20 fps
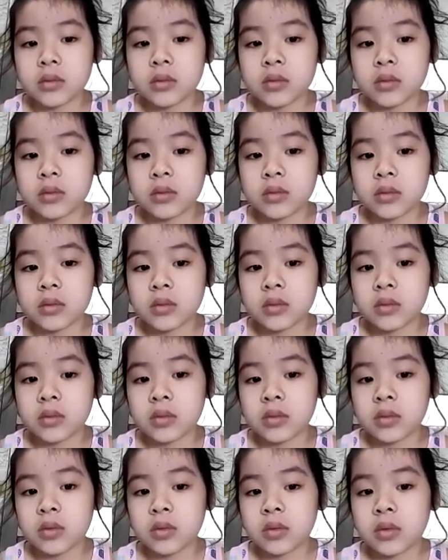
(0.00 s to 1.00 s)

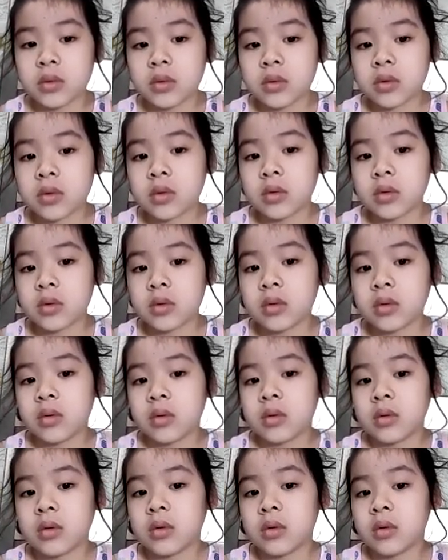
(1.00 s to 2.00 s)

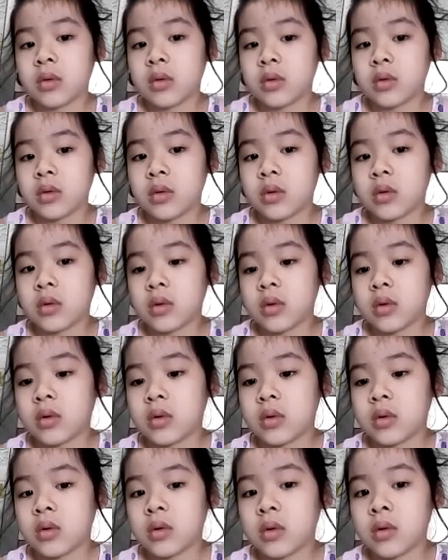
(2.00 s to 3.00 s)

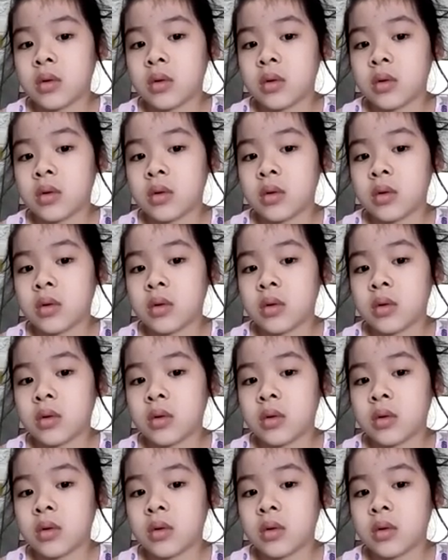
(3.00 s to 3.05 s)
(silent)